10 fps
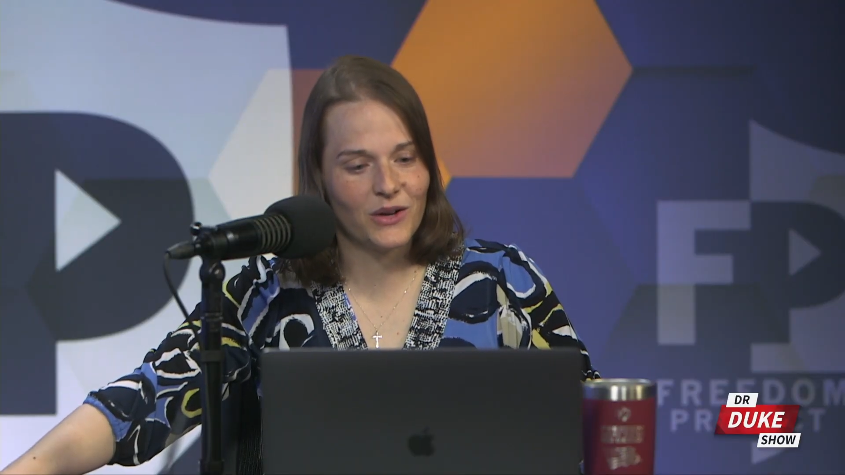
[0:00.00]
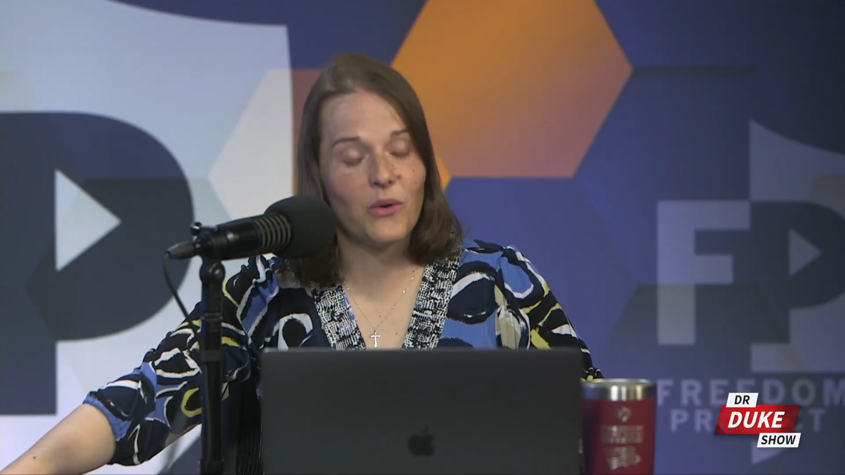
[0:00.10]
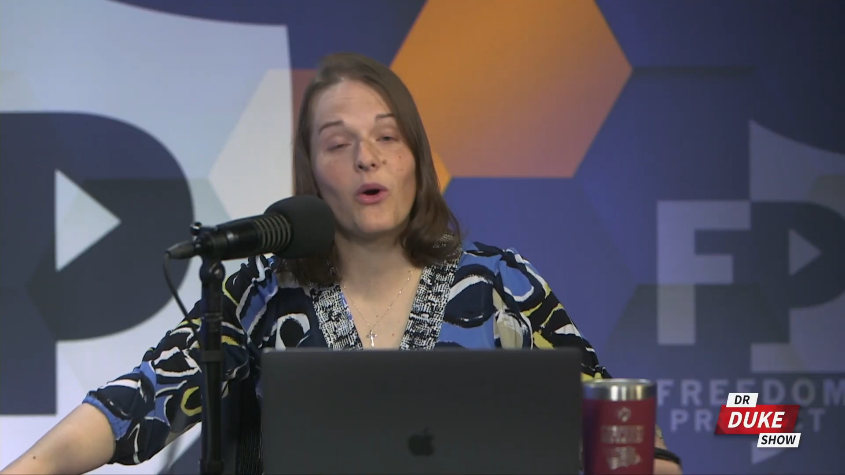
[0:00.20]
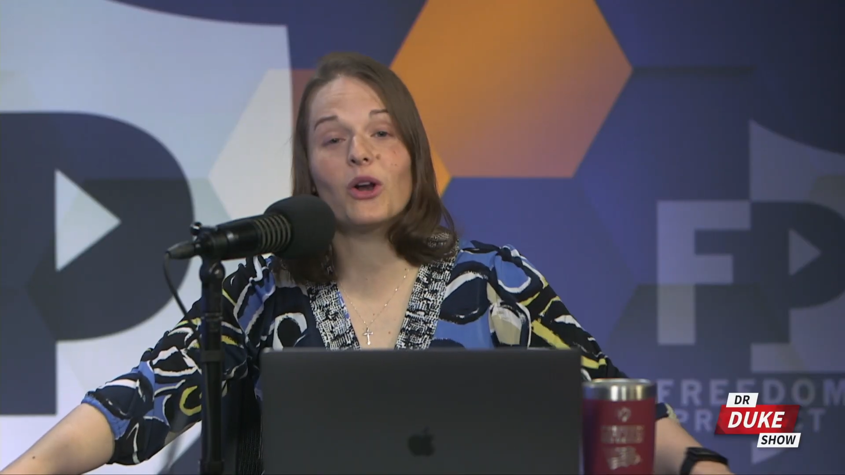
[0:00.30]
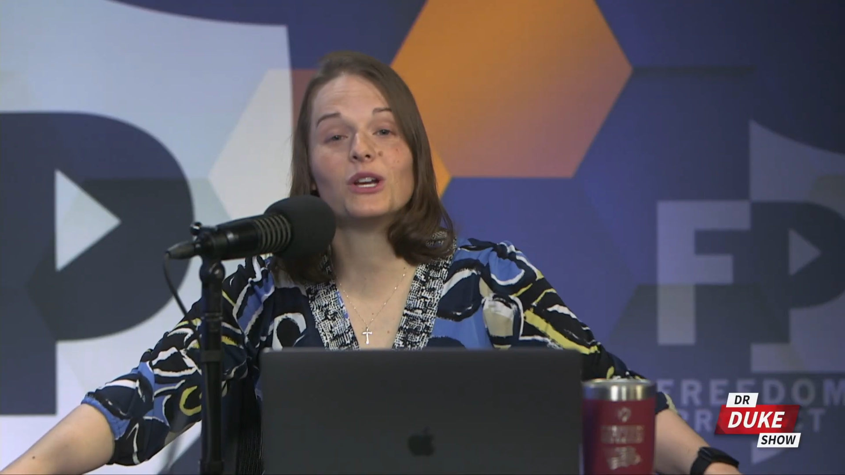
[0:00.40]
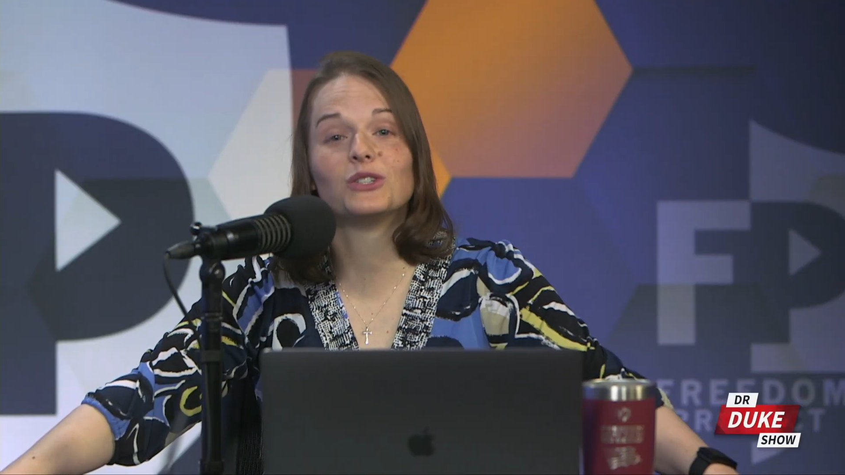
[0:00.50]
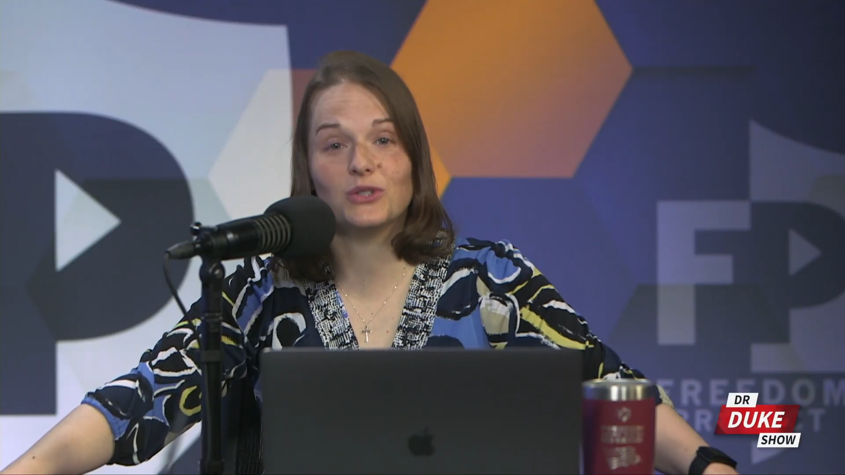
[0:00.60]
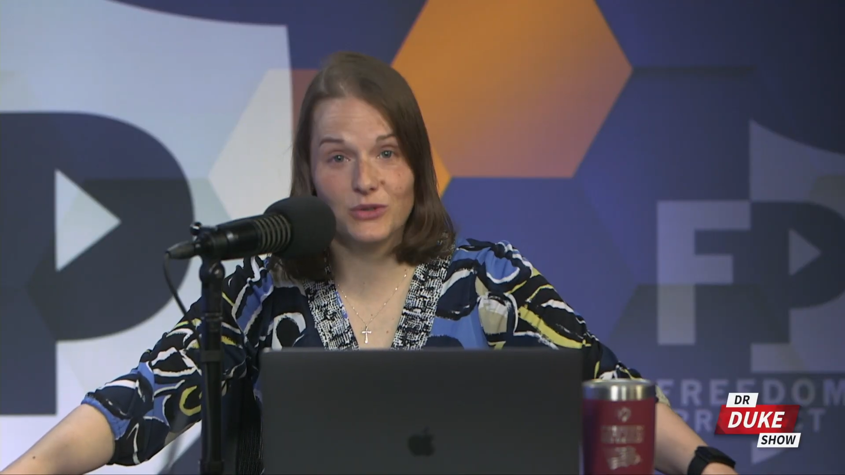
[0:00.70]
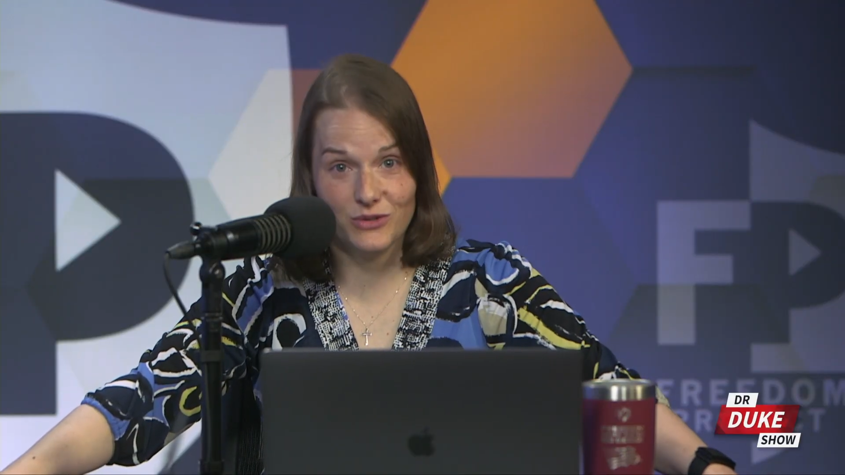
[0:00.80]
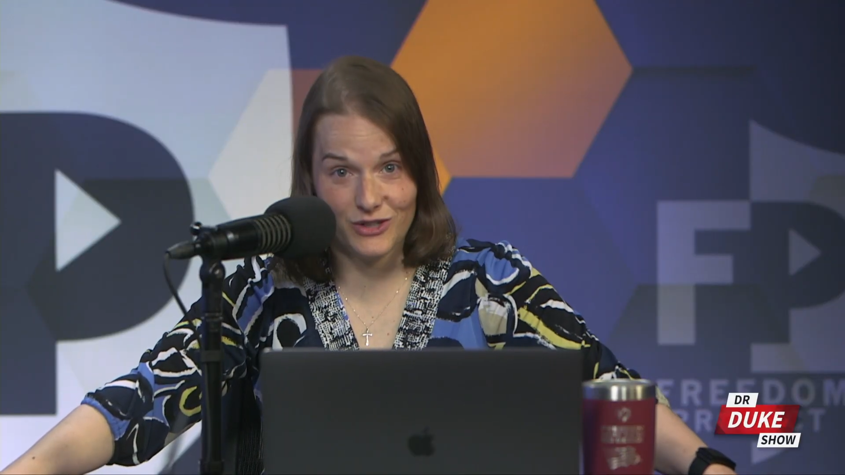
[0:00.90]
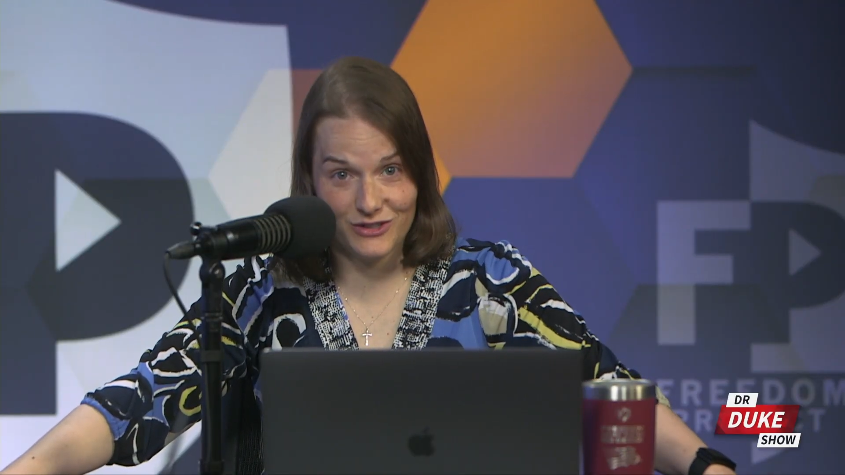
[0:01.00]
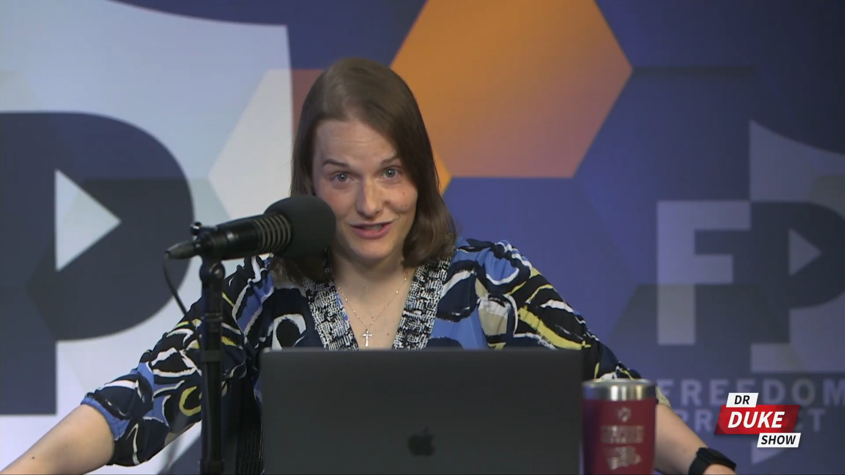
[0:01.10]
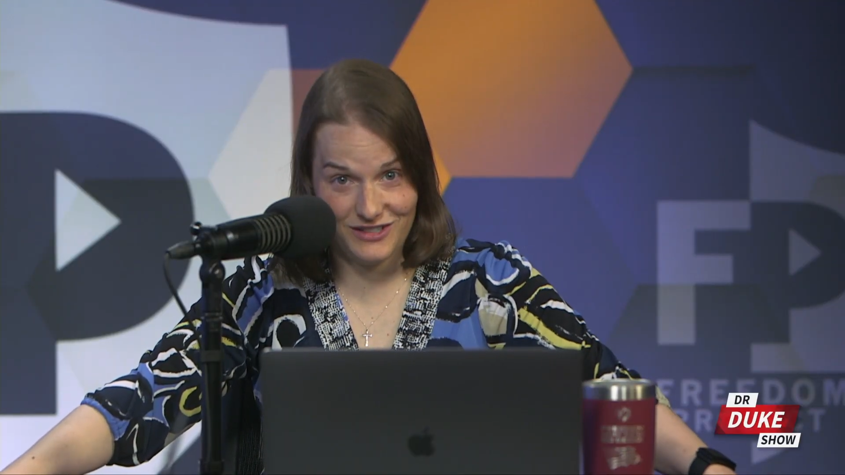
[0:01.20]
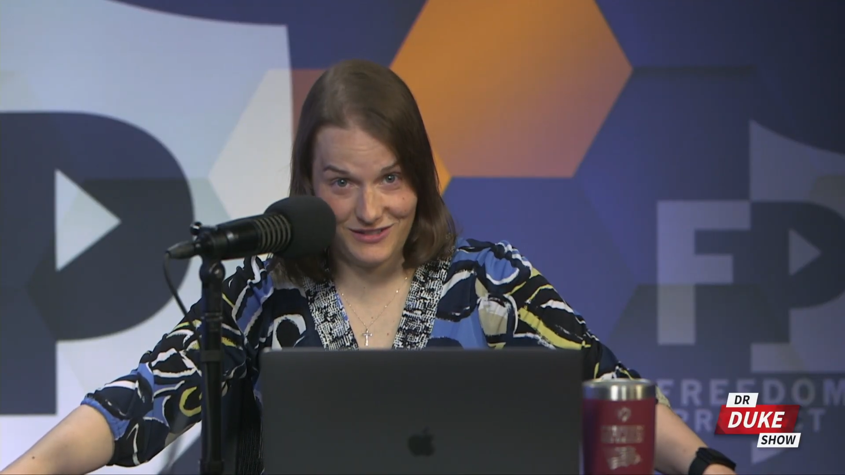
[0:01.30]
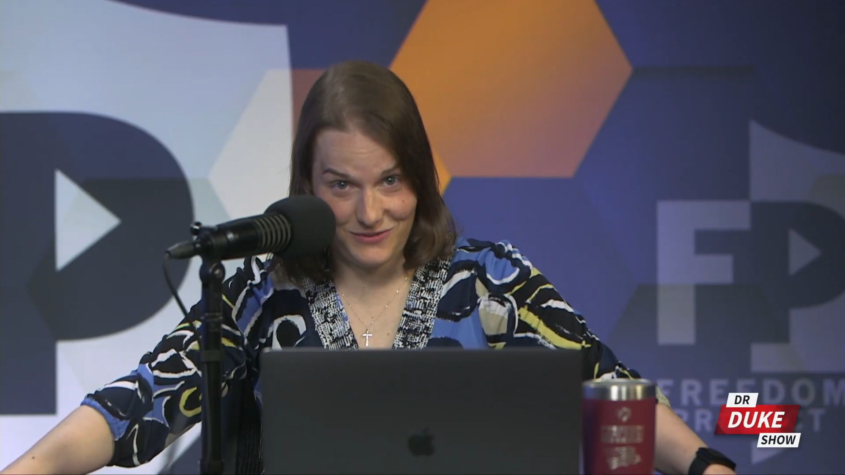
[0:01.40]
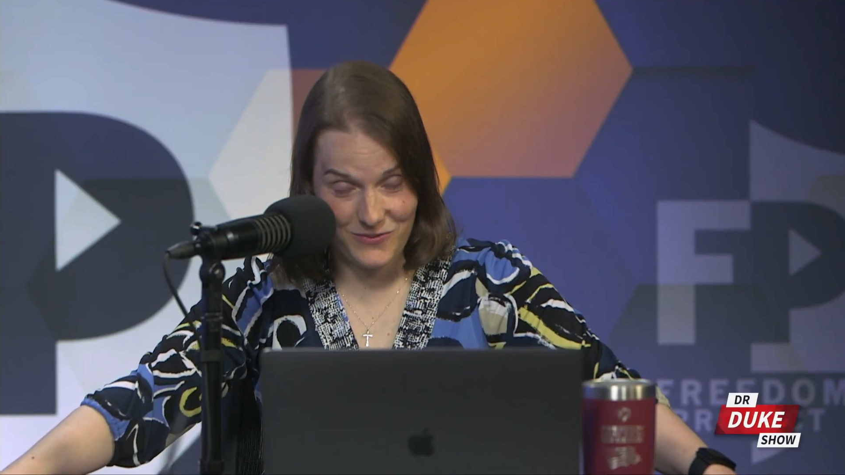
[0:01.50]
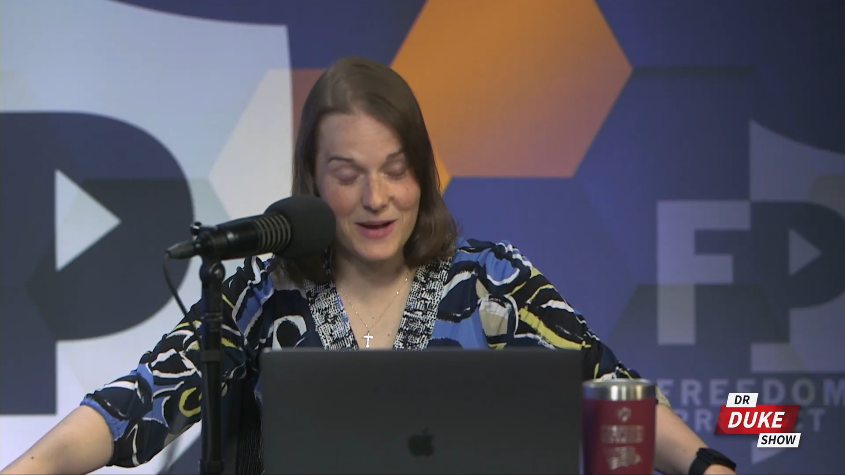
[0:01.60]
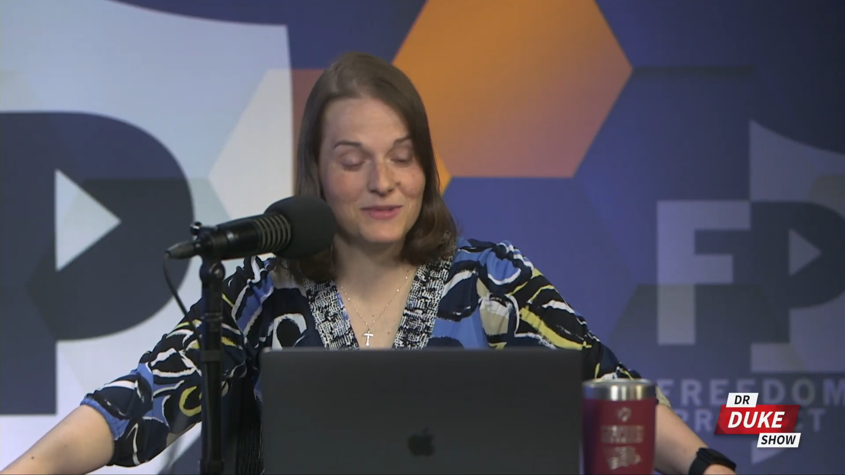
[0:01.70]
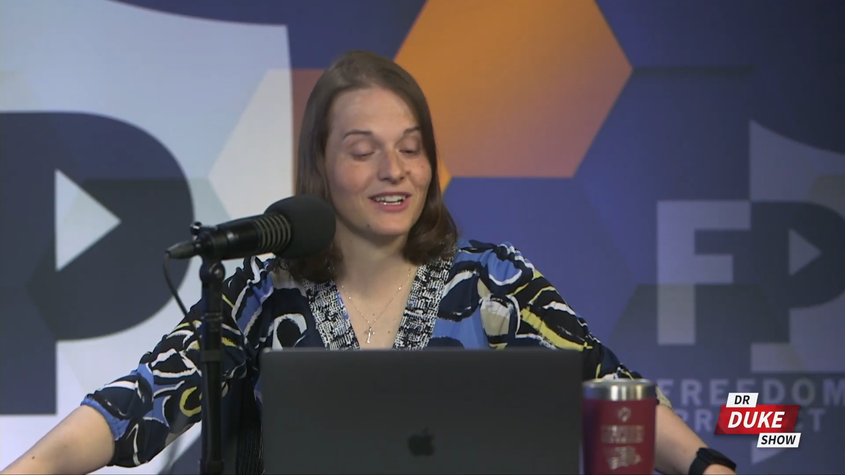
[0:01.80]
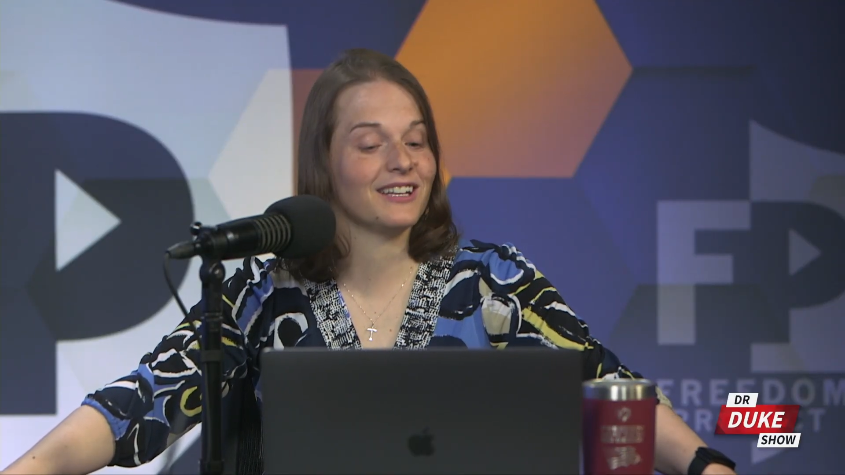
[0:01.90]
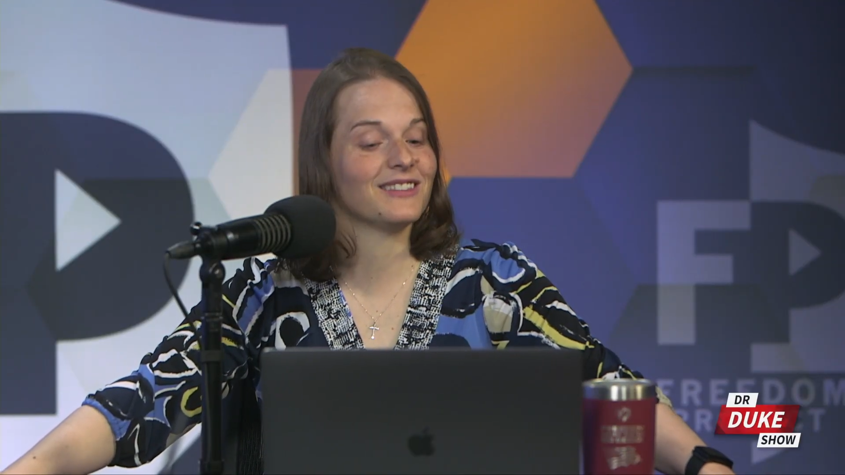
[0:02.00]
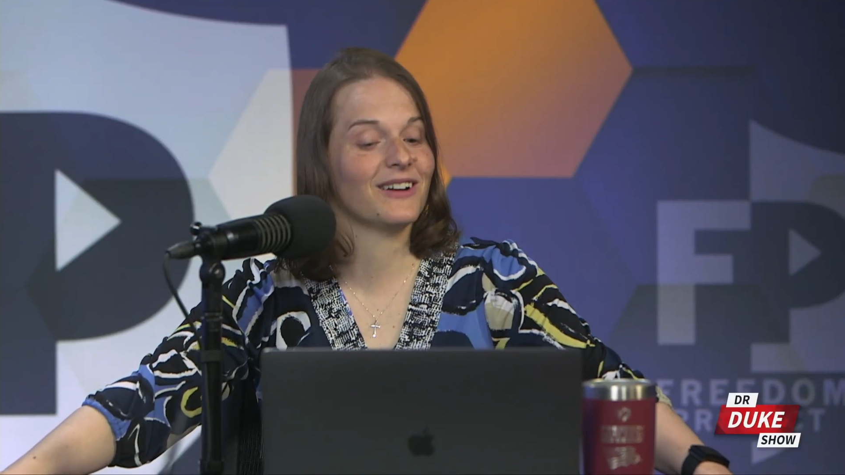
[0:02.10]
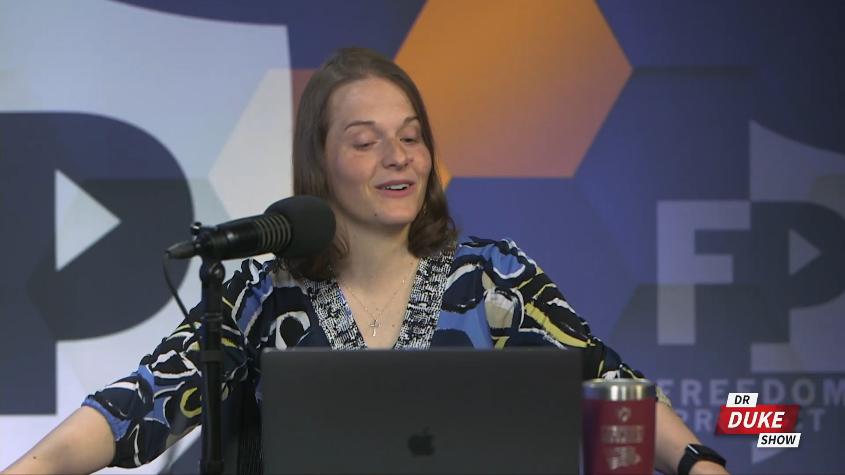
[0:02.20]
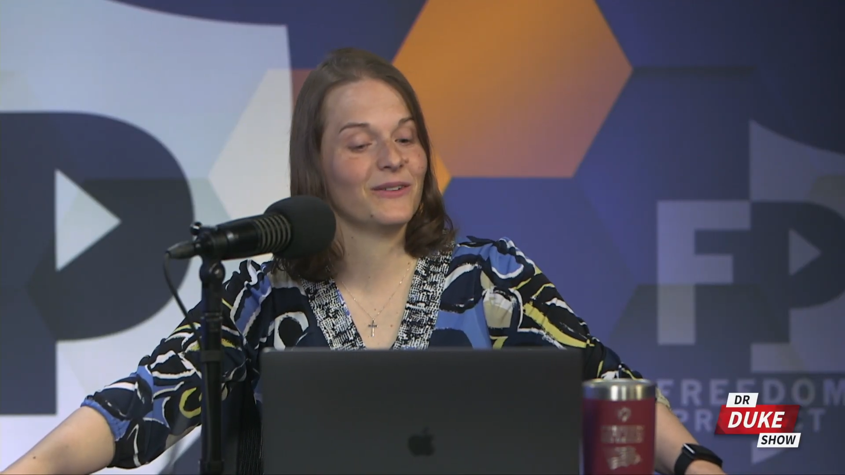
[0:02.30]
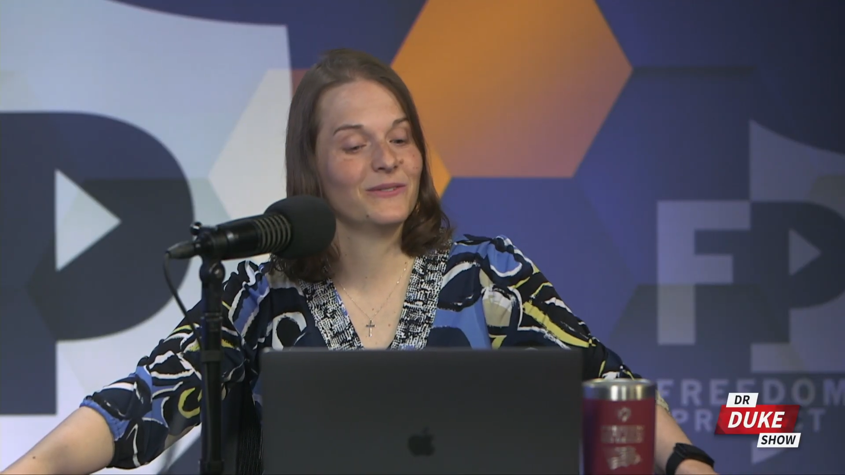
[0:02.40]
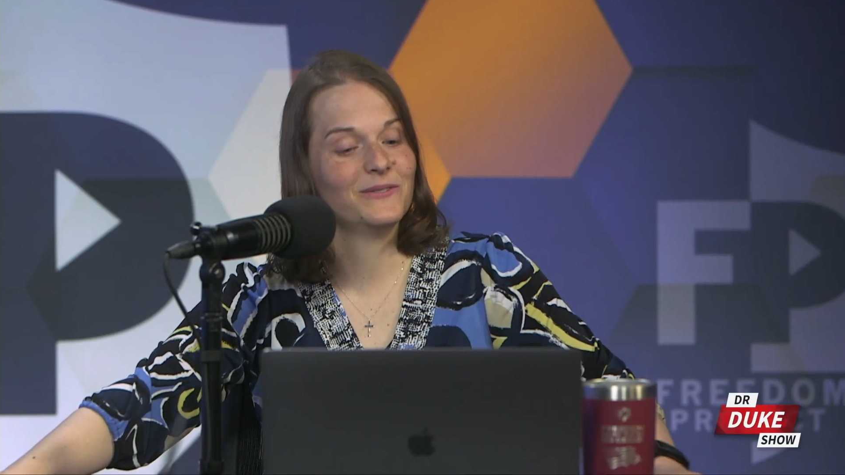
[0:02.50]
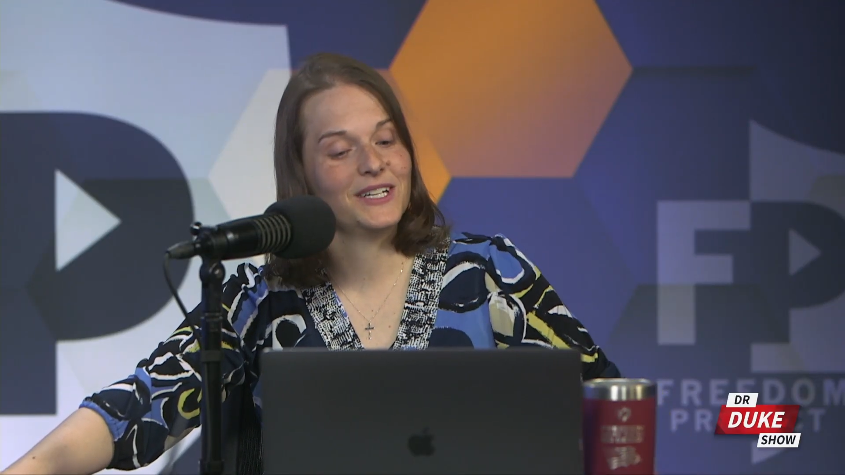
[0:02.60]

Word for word: According to their website, though,